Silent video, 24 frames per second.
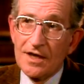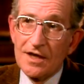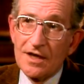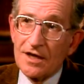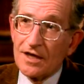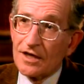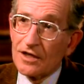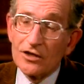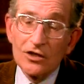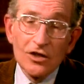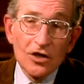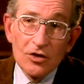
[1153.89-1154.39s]
A
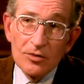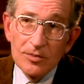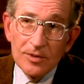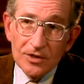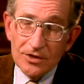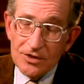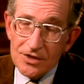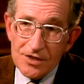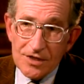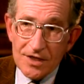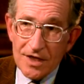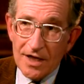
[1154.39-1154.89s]
global
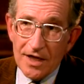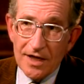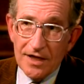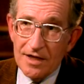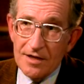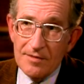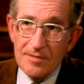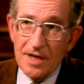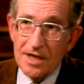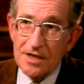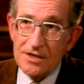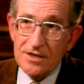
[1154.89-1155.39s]
society
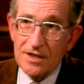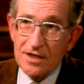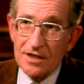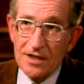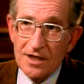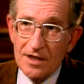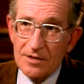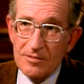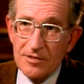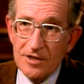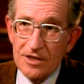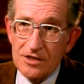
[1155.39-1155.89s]
based on
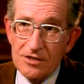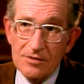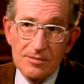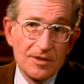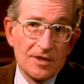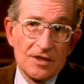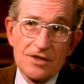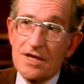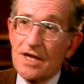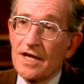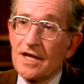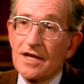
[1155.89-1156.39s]
that principle
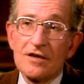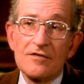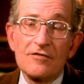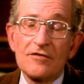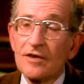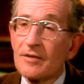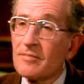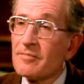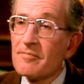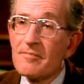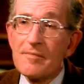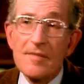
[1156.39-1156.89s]
is headed for
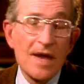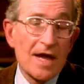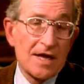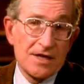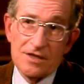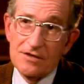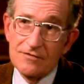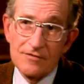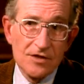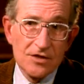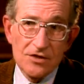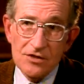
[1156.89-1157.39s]

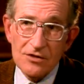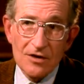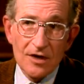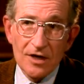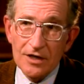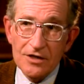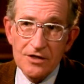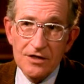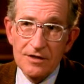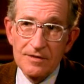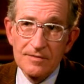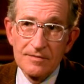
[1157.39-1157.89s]
massive
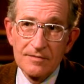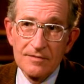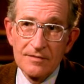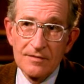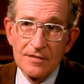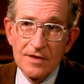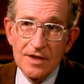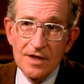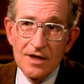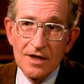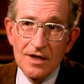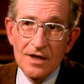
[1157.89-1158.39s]
destruction,
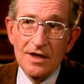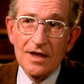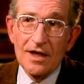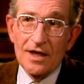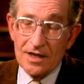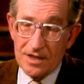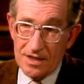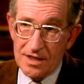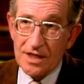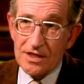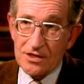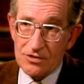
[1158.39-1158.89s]

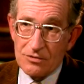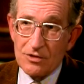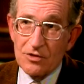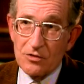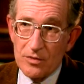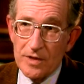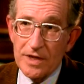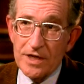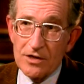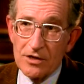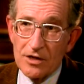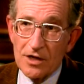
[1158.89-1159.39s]
and that's what
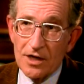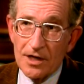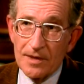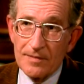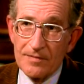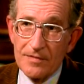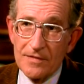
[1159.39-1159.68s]
we are.